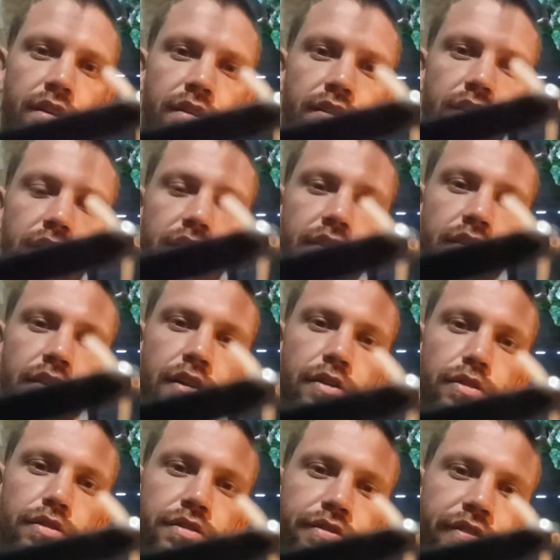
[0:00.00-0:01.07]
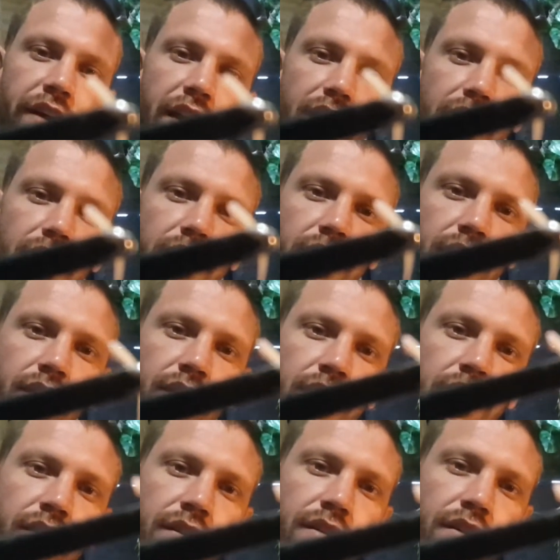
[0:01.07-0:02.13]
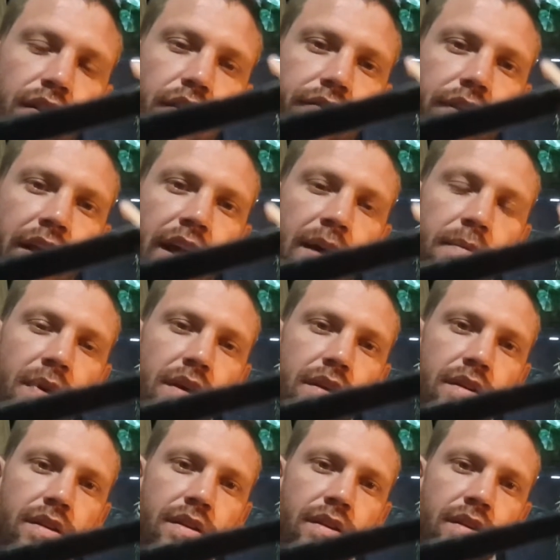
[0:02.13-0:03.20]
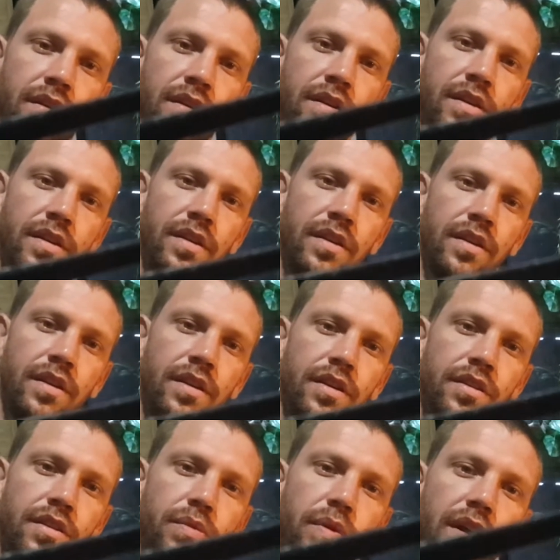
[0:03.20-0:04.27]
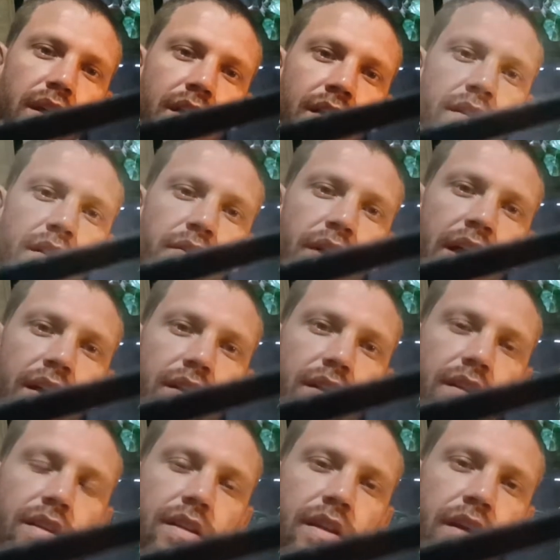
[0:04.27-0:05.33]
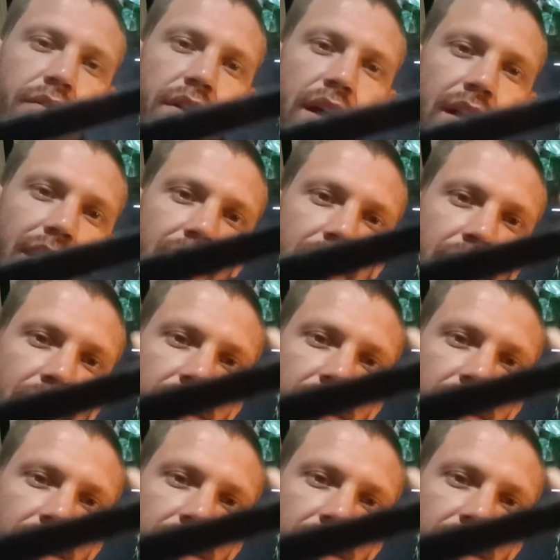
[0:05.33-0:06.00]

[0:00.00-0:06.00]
So this is a loose fang of the Gabby. So when he hit the rat, the dead rat,